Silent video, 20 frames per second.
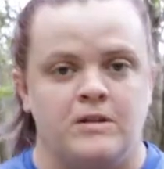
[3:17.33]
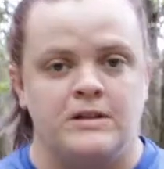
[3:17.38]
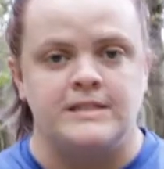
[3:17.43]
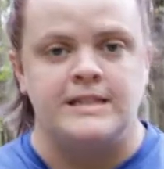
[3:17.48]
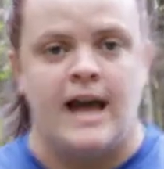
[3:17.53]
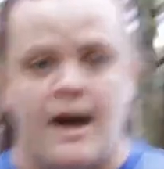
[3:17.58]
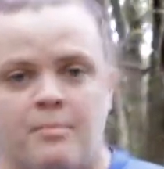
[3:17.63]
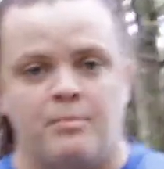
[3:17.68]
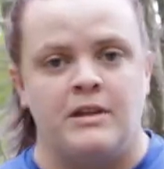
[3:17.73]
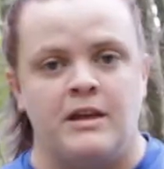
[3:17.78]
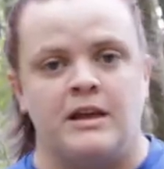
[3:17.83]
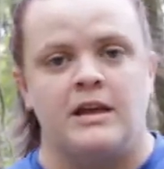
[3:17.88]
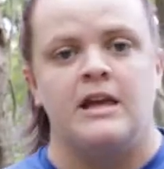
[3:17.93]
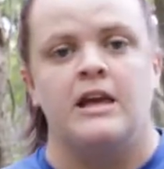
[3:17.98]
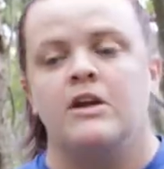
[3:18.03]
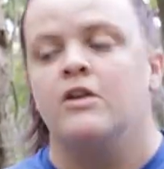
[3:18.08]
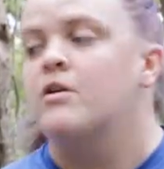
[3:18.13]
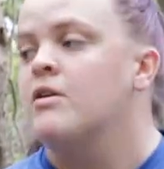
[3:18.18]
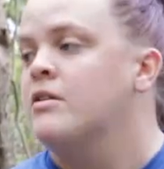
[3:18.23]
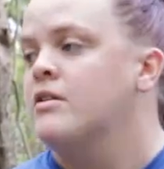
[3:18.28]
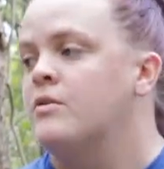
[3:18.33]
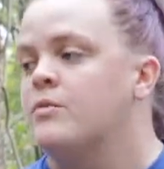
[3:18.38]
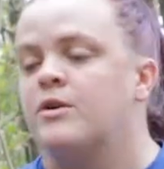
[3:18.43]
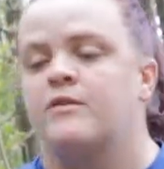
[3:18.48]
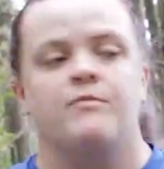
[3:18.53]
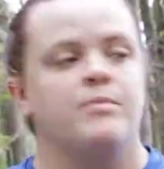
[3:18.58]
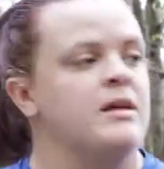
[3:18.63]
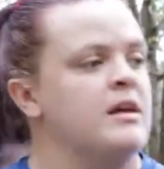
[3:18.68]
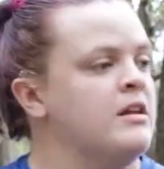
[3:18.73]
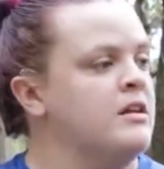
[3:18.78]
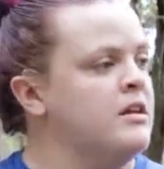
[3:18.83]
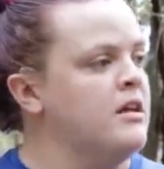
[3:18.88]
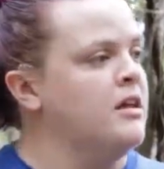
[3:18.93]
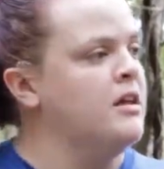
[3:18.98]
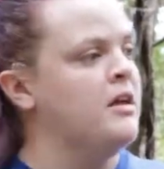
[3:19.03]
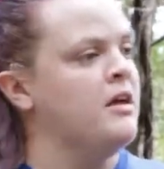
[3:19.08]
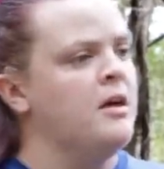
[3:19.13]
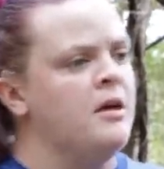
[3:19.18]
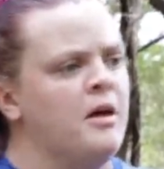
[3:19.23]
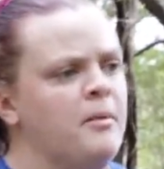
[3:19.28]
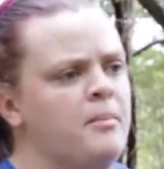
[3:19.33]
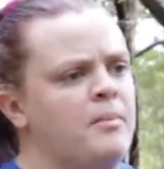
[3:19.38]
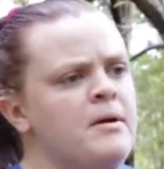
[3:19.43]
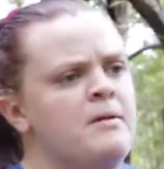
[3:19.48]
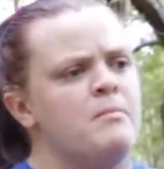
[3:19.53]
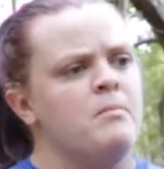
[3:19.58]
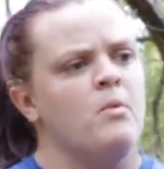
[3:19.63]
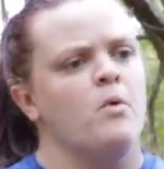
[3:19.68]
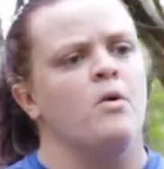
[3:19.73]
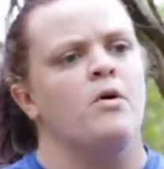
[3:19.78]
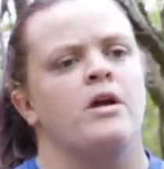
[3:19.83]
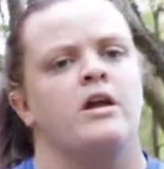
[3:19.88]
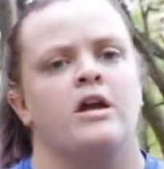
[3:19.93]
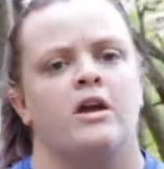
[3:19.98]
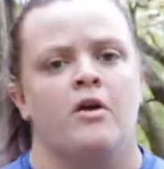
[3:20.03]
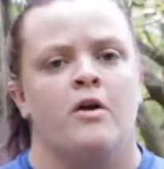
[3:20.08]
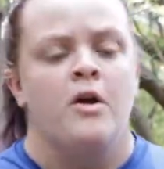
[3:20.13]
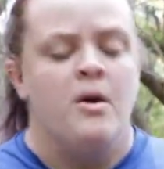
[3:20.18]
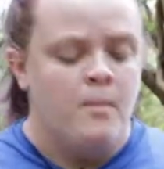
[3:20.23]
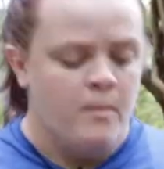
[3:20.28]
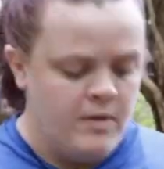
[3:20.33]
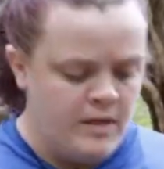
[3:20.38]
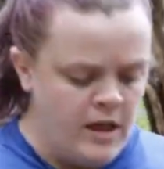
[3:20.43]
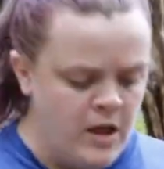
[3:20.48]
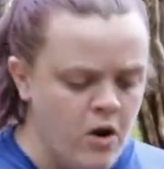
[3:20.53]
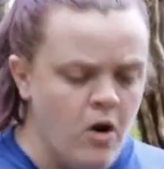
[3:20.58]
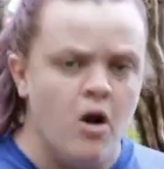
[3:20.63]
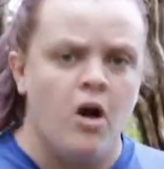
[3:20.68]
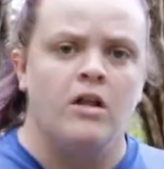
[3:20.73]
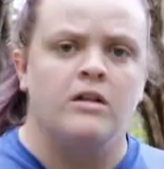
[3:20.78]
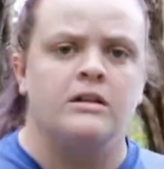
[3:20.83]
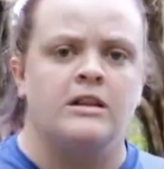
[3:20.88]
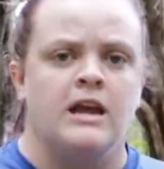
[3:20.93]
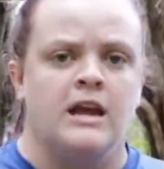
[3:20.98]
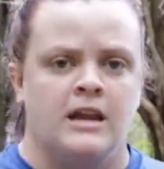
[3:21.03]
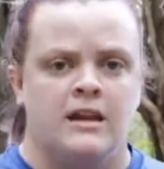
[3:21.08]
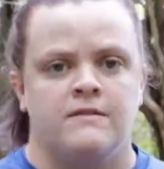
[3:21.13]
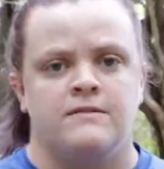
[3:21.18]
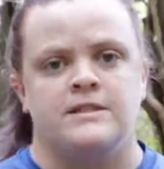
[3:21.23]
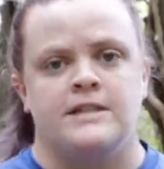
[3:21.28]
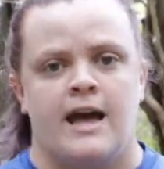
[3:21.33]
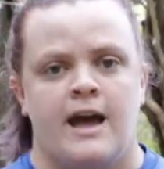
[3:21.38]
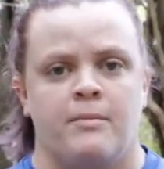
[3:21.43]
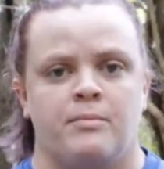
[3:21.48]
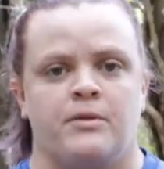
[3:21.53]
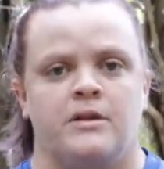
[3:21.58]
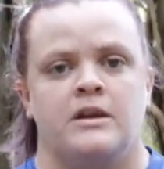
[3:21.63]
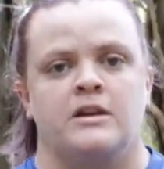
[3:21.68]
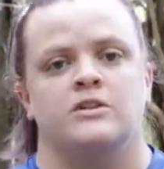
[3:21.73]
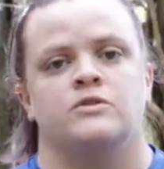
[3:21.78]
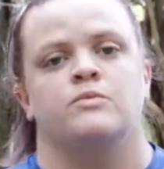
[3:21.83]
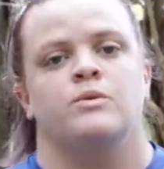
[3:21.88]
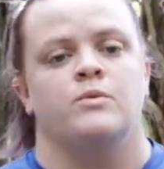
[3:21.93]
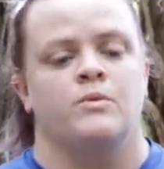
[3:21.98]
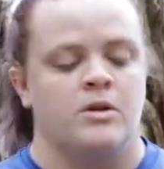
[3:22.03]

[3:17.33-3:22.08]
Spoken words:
sapling here, and then we've planted a bit more here, but they are all native saplings.